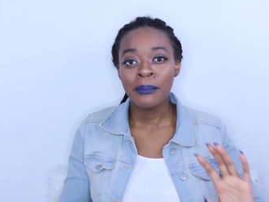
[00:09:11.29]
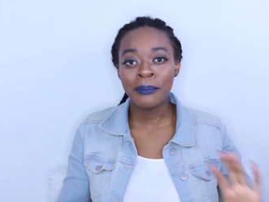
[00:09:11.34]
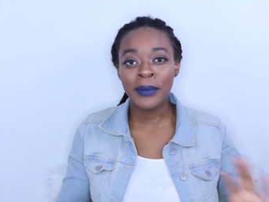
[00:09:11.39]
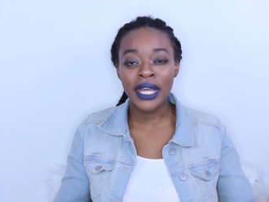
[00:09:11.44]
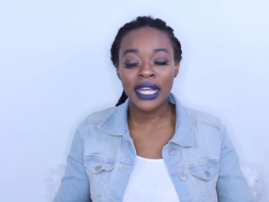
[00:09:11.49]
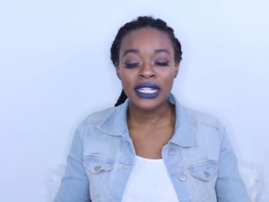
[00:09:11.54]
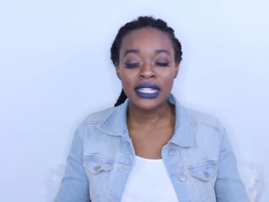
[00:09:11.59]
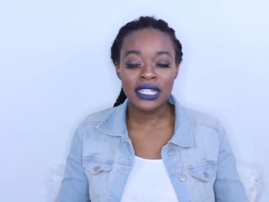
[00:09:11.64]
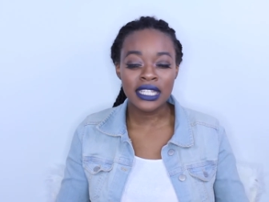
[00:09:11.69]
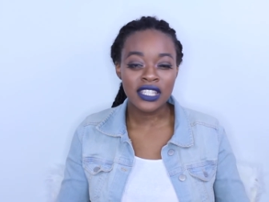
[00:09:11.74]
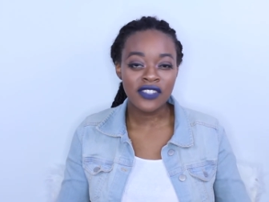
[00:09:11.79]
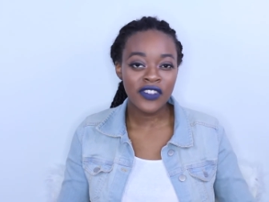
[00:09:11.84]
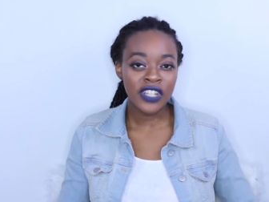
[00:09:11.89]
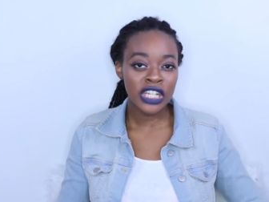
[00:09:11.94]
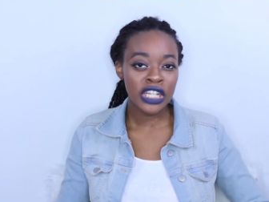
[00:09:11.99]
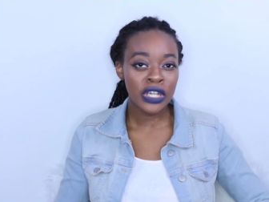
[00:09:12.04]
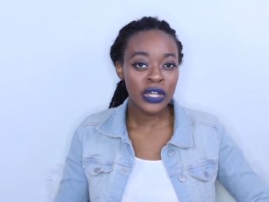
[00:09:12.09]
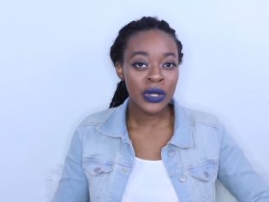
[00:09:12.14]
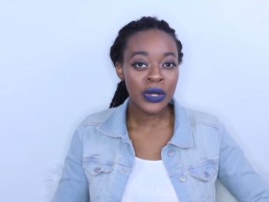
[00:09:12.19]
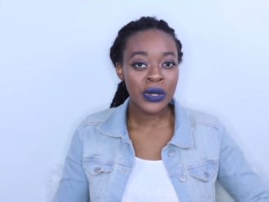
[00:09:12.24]
make these
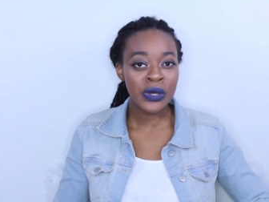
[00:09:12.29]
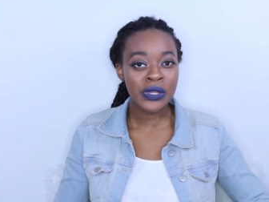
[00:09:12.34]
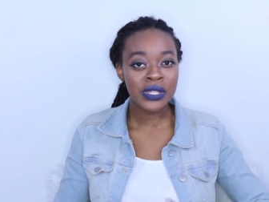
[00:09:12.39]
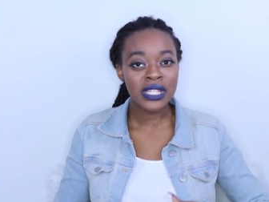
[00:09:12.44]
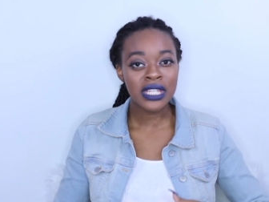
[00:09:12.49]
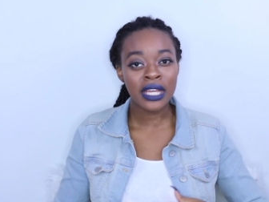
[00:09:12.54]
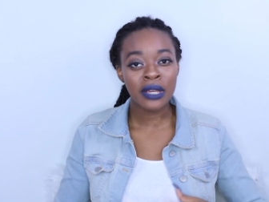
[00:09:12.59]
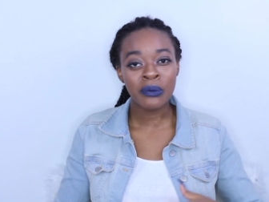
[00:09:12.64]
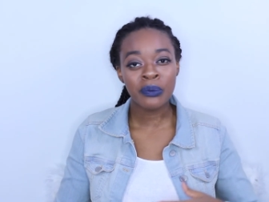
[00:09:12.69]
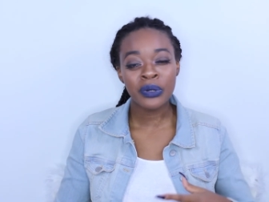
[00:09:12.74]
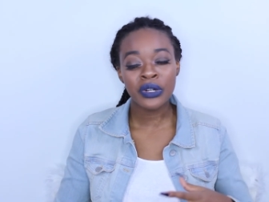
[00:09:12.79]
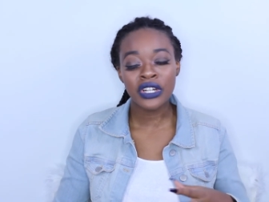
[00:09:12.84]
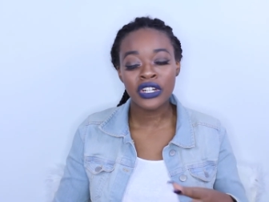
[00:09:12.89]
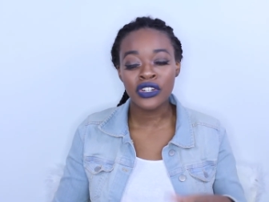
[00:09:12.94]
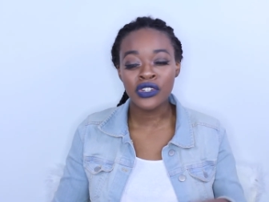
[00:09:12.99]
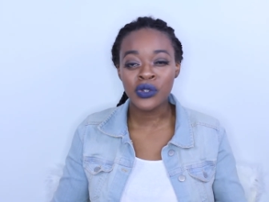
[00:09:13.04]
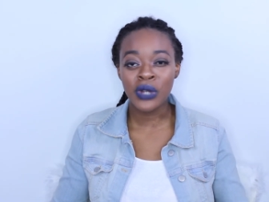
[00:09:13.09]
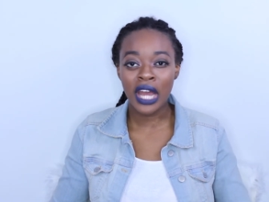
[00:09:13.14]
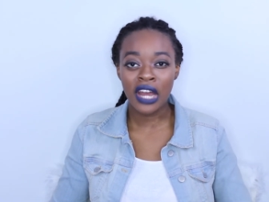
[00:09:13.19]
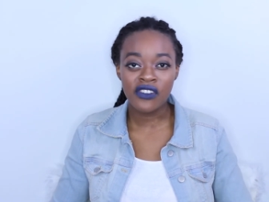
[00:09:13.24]
videos and
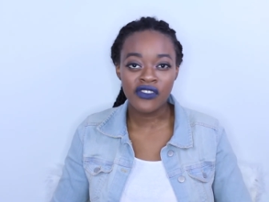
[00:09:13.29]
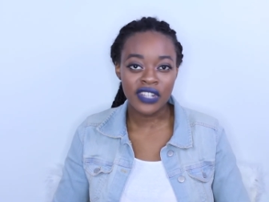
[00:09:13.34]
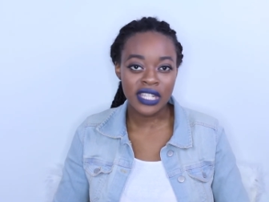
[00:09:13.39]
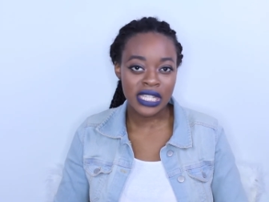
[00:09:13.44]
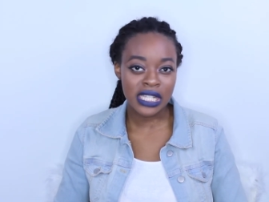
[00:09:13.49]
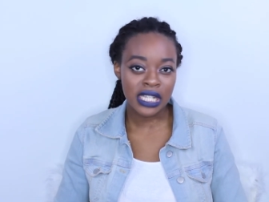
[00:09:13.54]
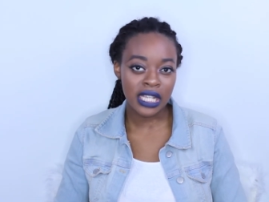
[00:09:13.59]
put new outfits